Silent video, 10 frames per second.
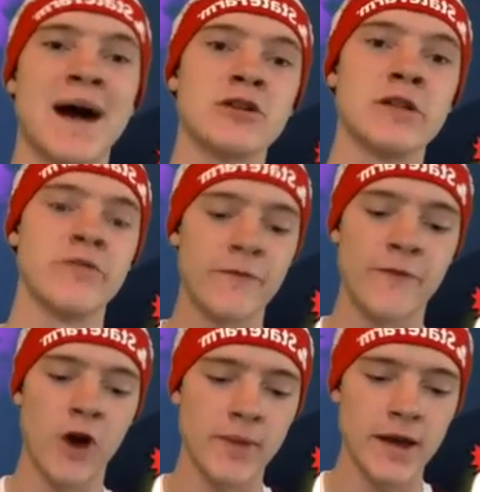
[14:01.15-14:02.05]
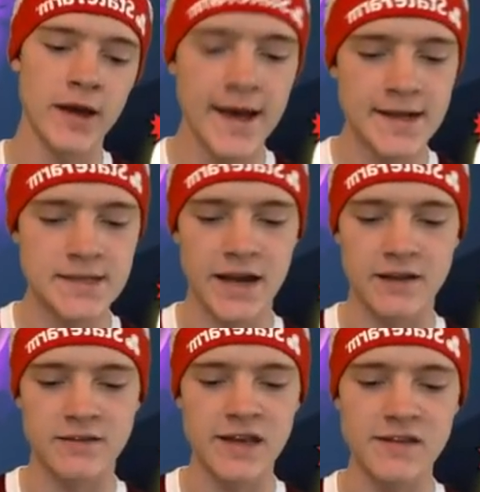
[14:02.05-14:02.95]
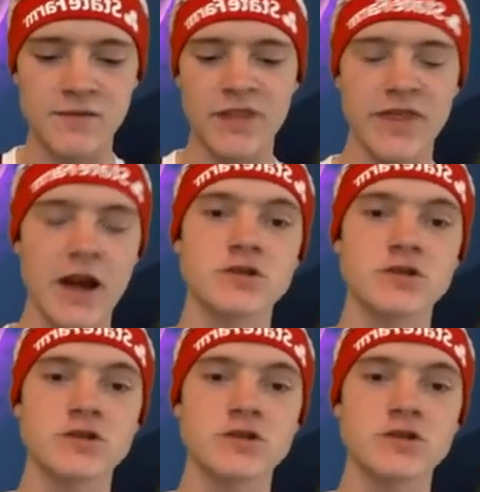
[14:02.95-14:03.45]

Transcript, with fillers: higher level farming techniques right there.